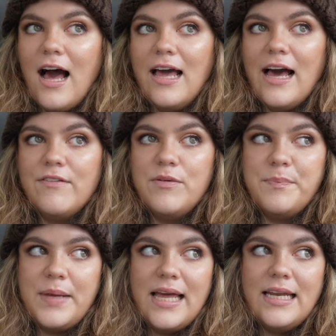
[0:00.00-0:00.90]
I
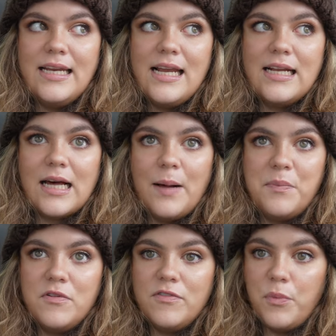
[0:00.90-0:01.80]
haven't been in a
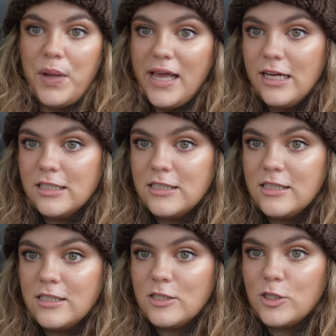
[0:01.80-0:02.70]
couple of
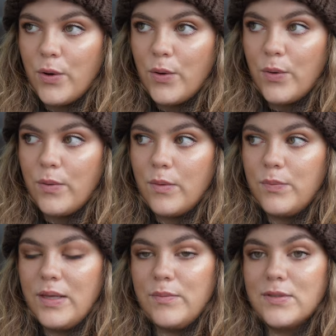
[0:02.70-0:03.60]
weeks so
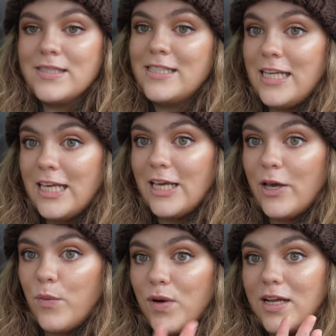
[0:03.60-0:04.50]
we will see
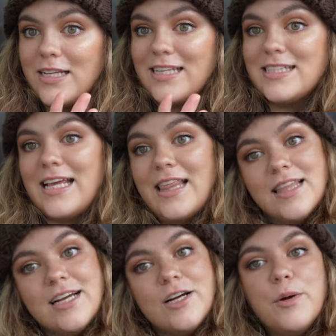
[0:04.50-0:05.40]
what is in
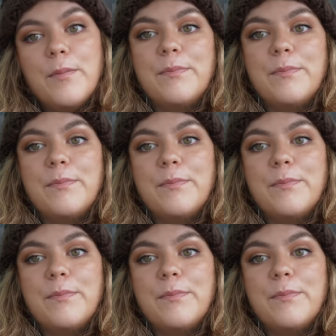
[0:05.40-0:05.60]
there